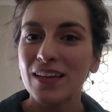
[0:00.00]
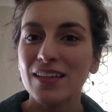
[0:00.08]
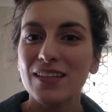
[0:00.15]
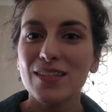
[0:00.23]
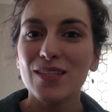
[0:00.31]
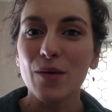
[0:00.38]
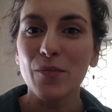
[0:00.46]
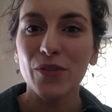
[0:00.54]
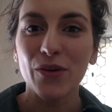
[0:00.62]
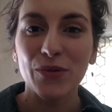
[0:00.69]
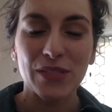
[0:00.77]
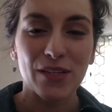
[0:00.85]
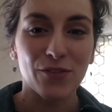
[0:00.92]
Some of
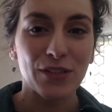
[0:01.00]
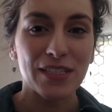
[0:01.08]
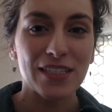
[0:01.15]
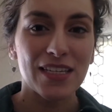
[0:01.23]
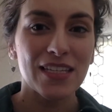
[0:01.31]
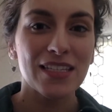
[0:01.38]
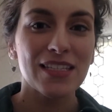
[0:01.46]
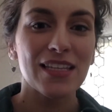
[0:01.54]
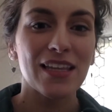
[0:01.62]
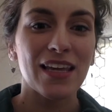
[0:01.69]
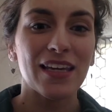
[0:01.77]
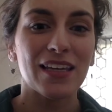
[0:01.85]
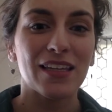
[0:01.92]
those differences
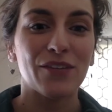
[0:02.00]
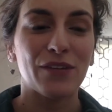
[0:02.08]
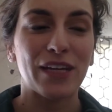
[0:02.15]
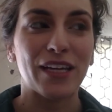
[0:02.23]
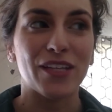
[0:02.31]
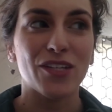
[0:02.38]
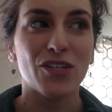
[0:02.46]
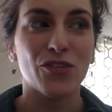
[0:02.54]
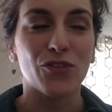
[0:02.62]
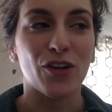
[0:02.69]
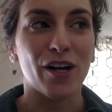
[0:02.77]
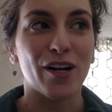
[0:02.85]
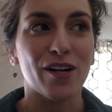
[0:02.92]
likely ranged
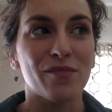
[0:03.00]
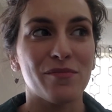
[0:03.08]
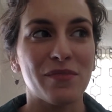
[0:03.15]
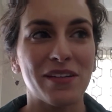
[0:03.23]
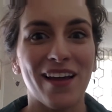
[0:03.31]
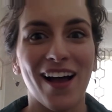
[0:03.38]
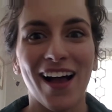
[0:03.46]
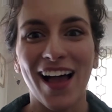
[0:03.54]
from not